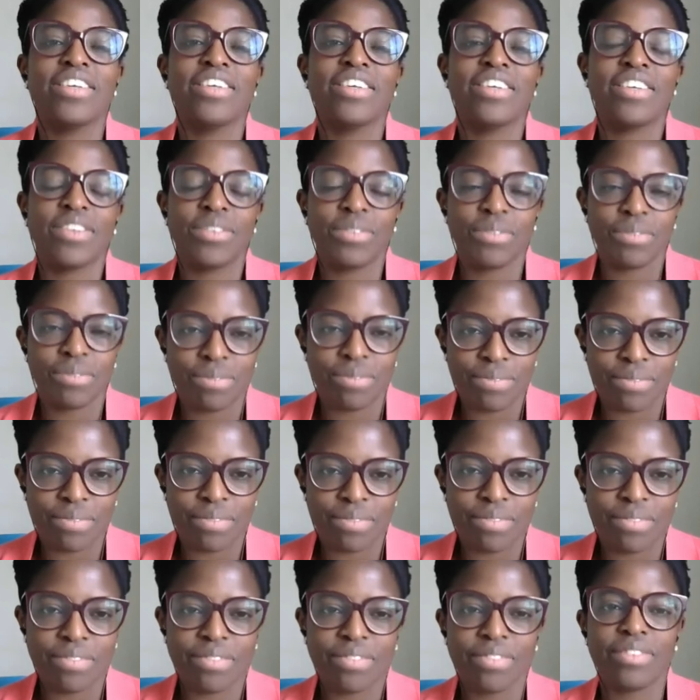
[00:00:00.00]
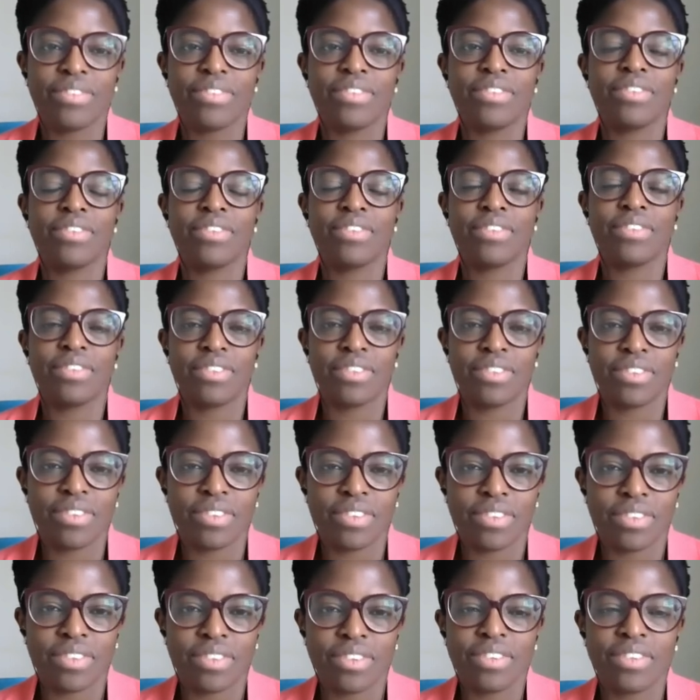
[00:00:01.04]

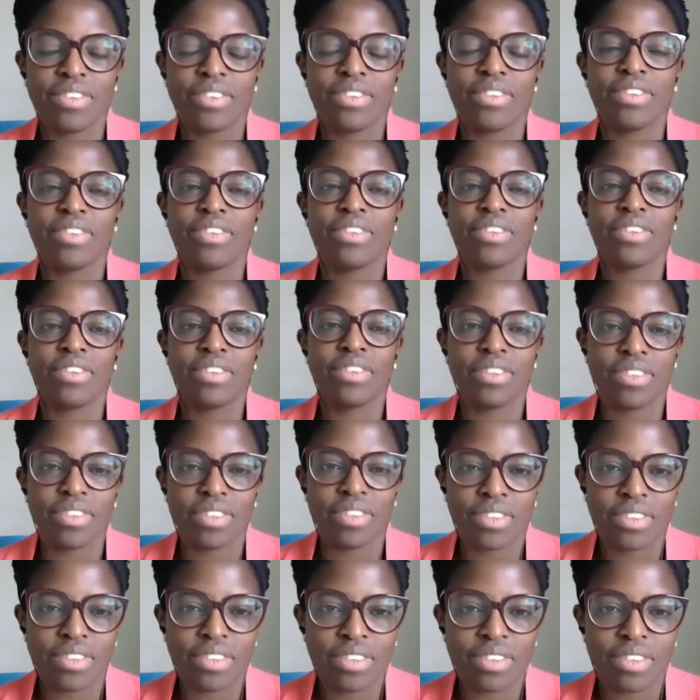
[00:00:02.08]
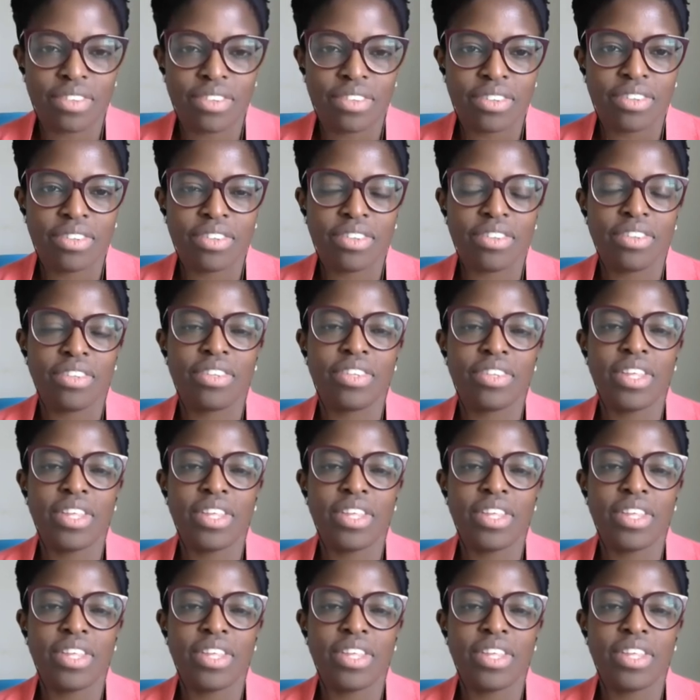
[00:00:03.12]
The person shown says nothing.